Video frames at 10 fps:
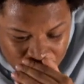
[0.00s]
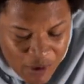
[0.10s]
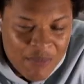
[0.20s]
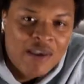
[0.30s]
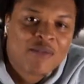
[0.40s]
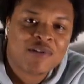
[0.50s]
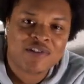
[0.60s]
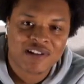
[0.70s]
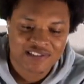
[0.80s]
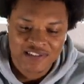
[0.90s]
Man, we
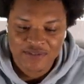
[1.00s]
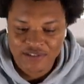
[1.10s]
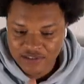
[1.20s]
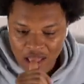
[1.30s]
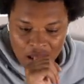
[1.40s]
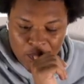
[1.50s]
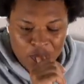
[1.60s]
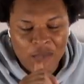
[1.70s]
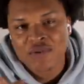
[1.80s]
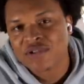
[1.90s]
trying to see what's
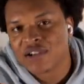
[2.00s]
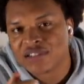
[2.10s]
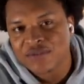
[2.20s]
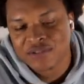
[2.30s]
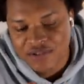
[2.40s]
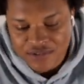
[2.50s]
going on.